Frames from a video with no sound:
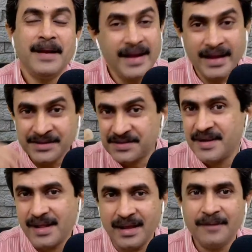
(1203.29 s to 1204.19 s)
Next
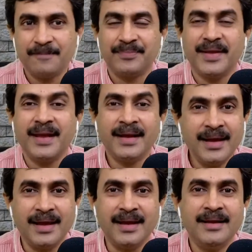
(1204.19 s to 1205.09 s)
day,
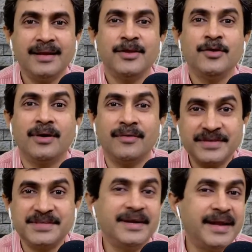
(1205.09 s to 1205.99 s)
again, you are
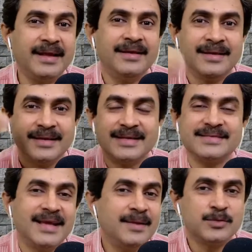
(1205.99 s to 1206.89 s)
visiting the
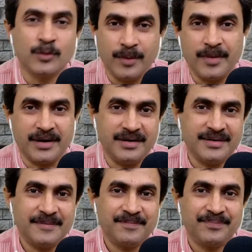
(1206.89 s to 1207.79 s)
same
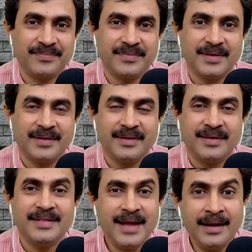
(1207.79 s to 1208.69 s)
supermarket.
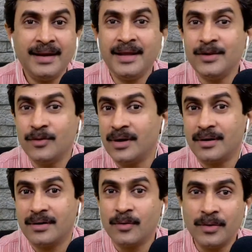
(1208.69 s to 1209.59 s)
That day, you are
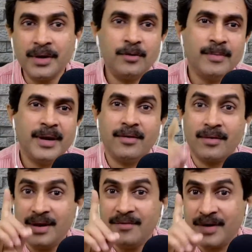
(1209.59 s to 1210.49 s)
going to buy
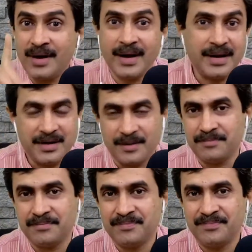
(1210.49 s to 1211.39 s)
only one item
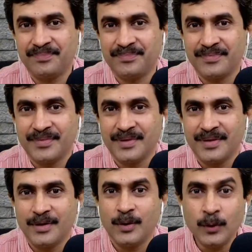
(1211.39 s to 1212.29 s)

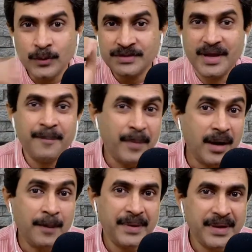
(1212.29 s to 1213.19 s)
whose
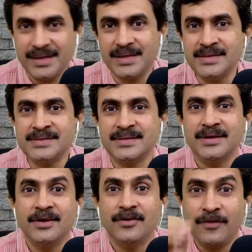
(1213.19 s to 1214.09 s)
MRP is
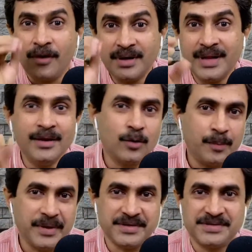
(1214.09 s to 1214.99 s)
14
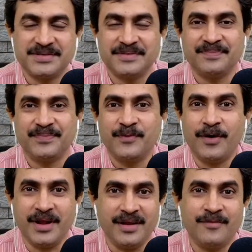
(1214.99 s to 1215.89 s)
rupees.
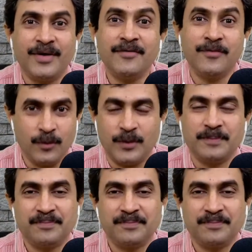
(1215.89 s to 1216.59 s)
14, 1-4.